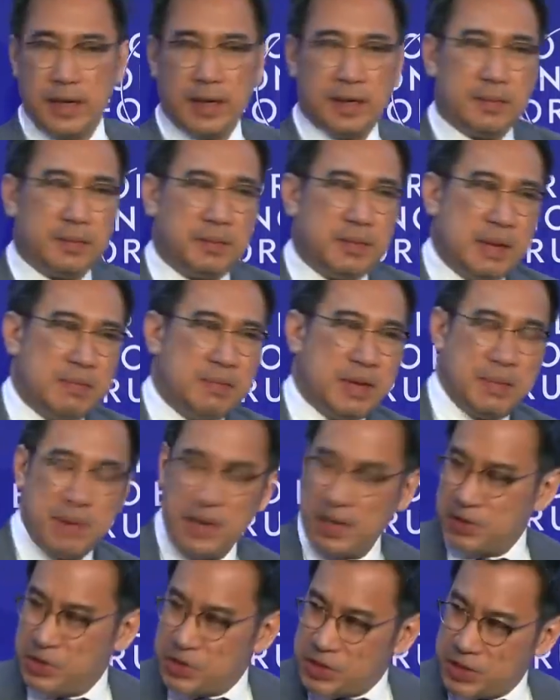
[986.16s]
Yeah,
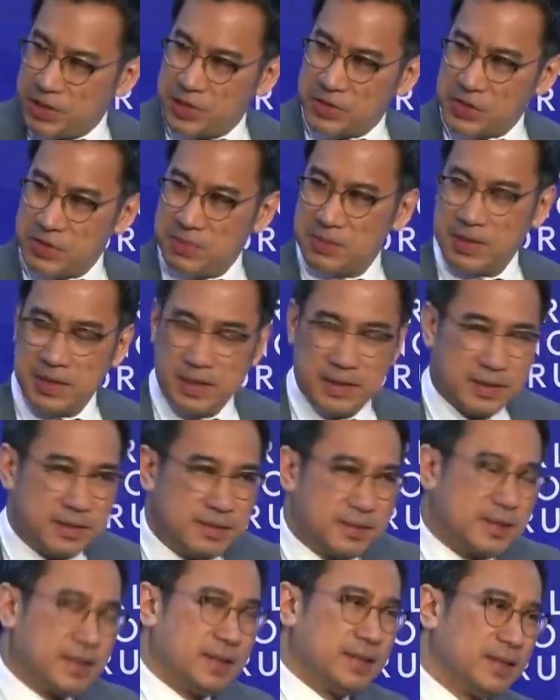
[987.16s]
maybe I could share some of
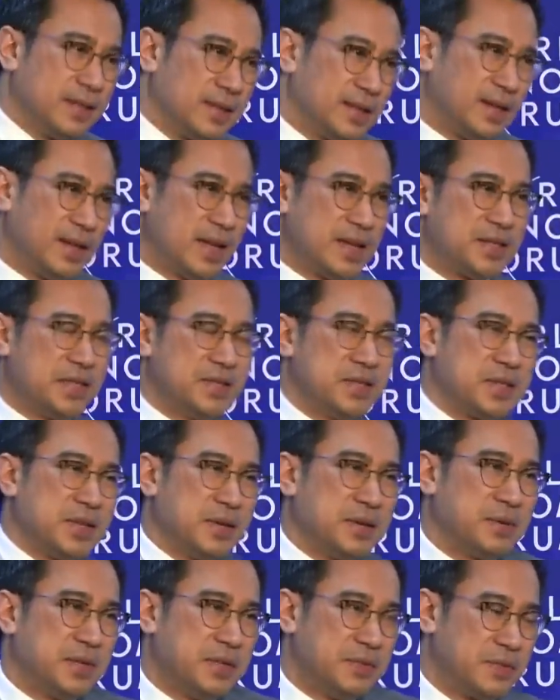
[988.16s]
the lessons
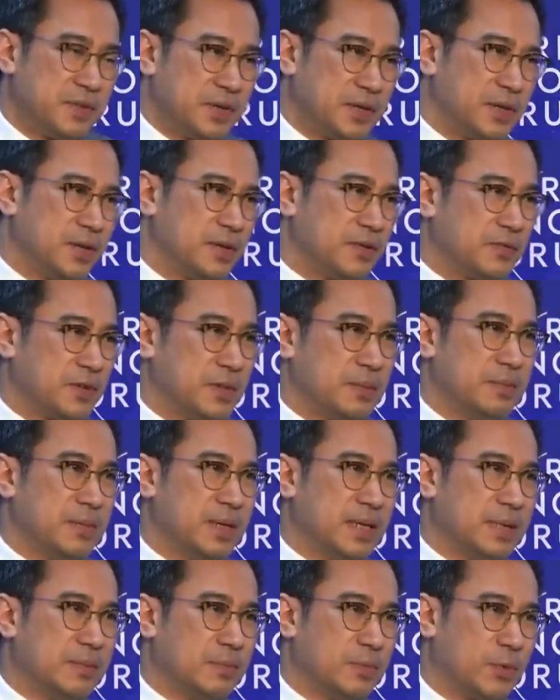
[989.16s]
that we've learned
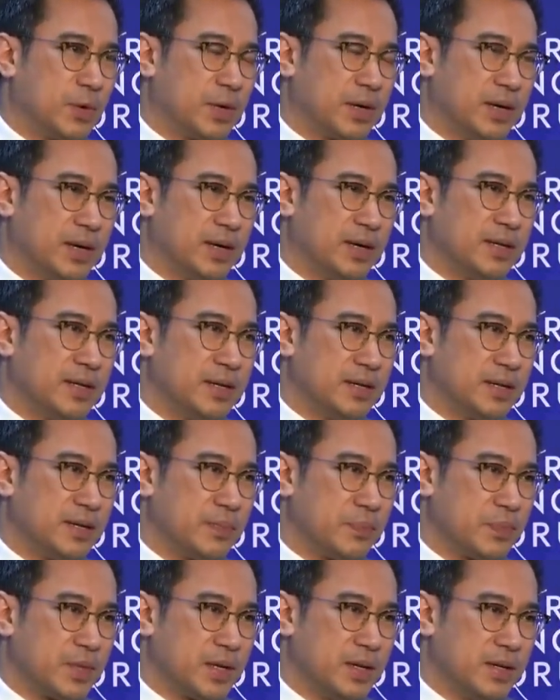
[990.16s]
from working
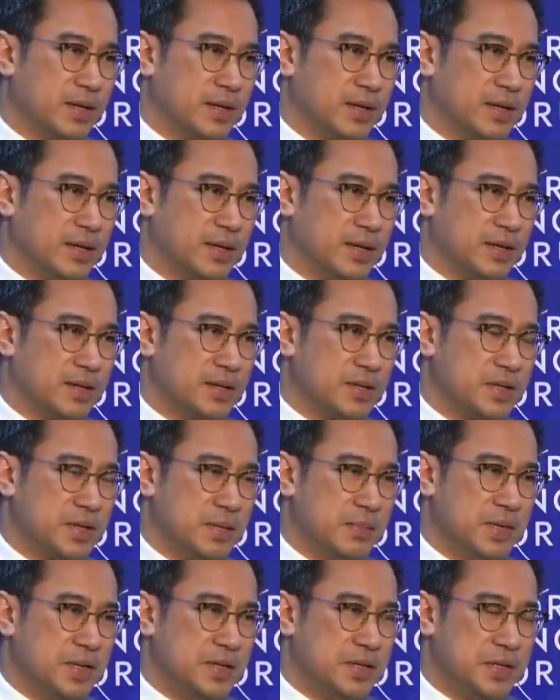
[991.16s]
in the
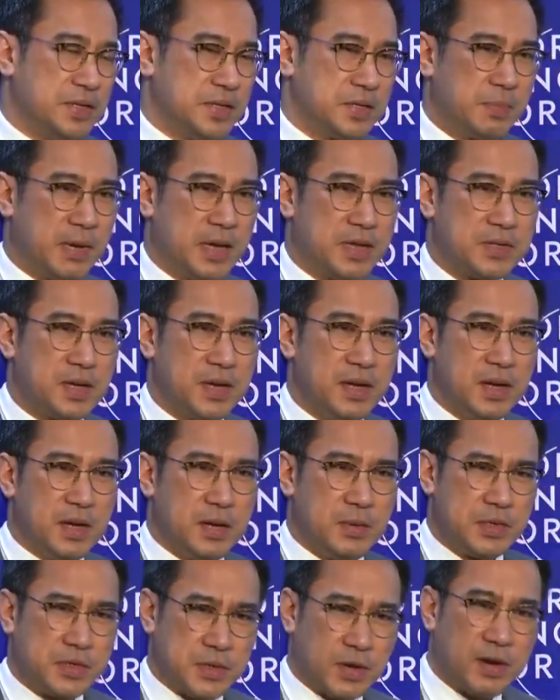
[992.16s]
CBDC space.
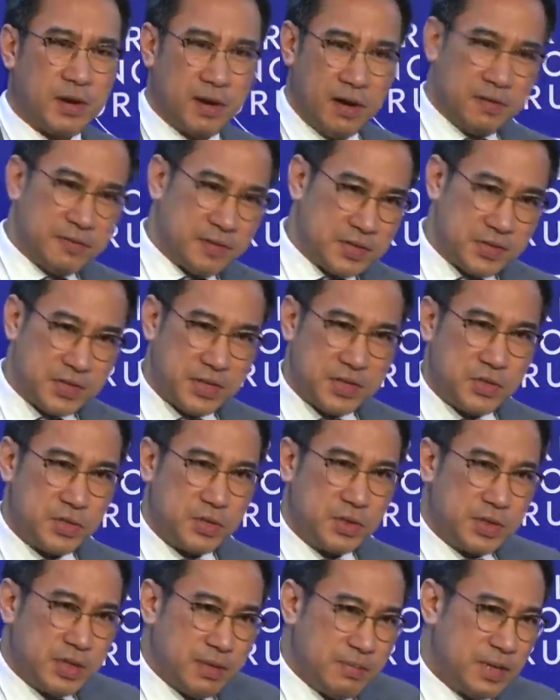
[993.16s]
We started off, as
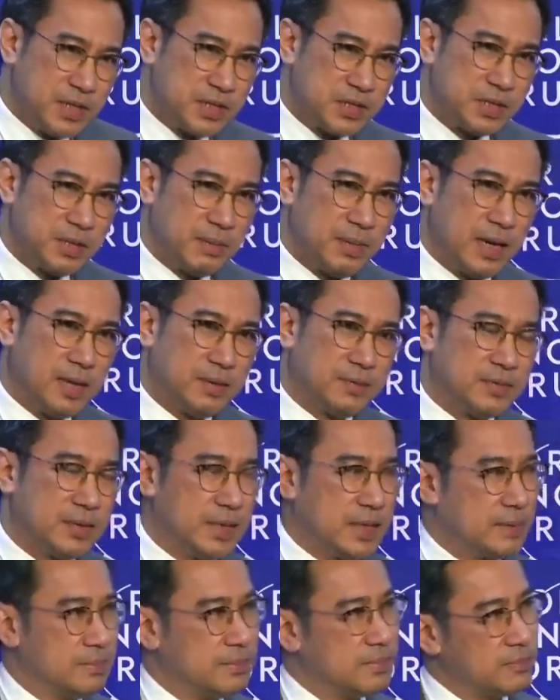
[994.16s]
Julia mentioned, about
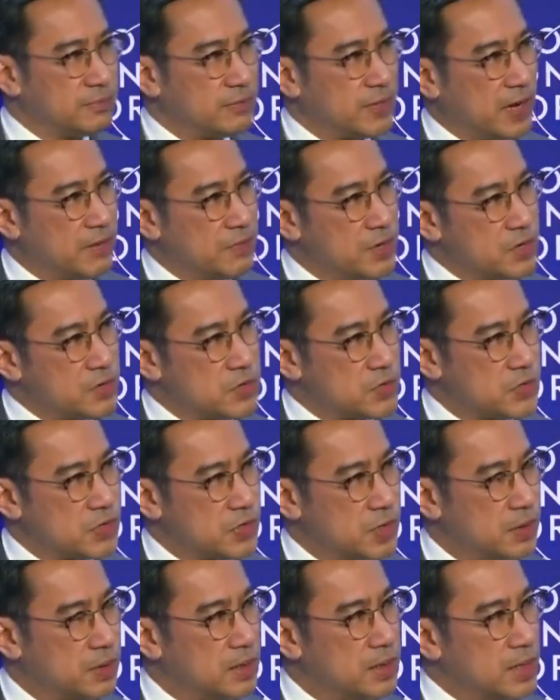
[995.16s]
5 years or
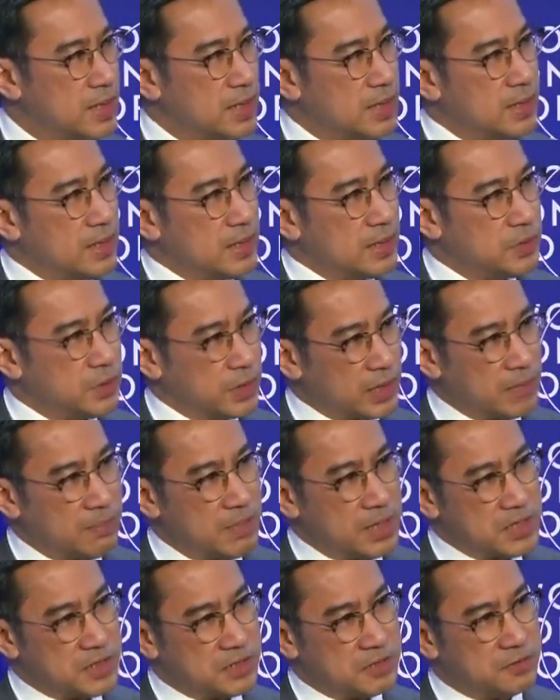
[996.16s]
so, doing a
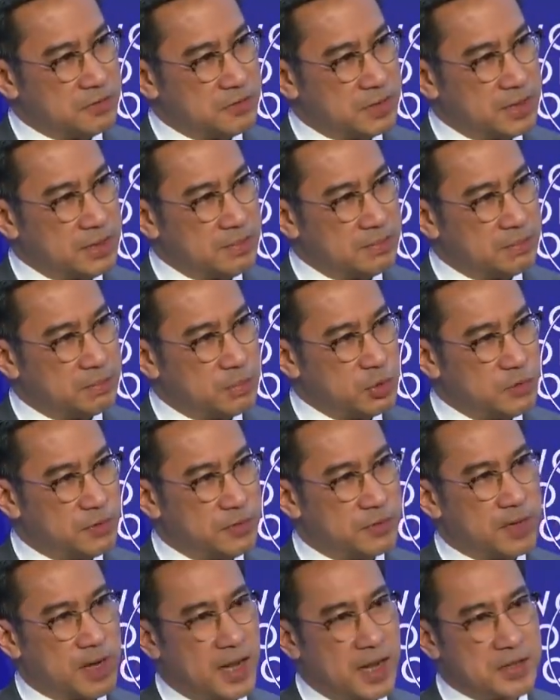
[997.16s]
bunch of proof
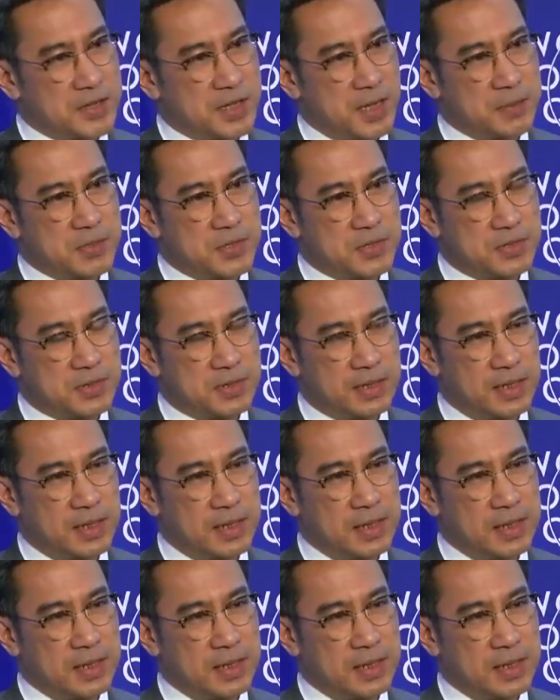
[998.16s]
of concepts.